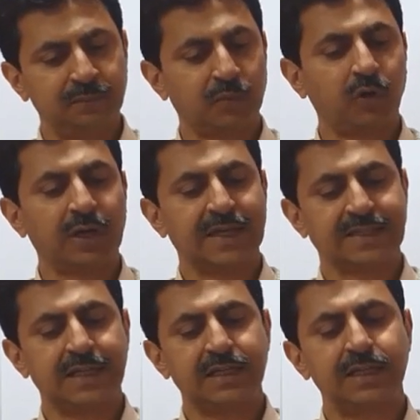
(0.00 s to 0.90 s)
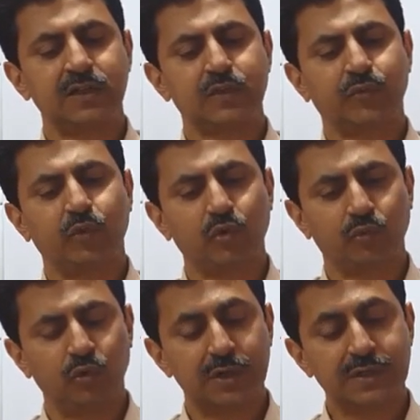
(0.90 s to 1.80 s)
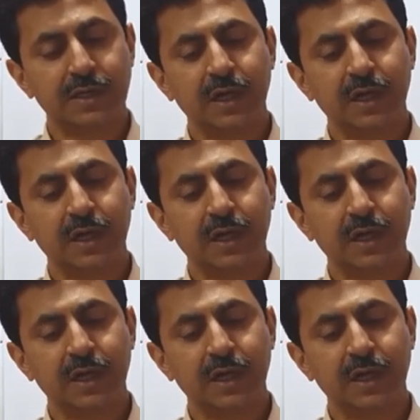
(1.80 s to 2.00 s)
For SIT, it is 4 volts.